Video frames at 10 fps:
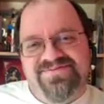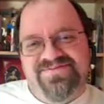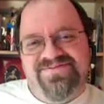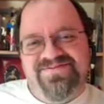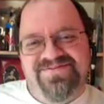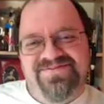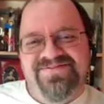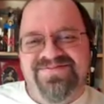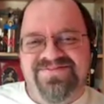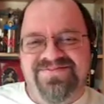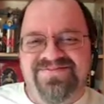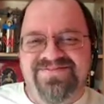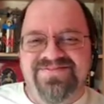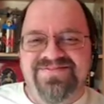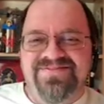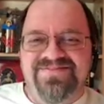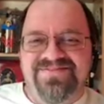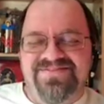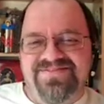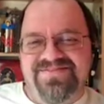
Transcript: This person isn't speaking.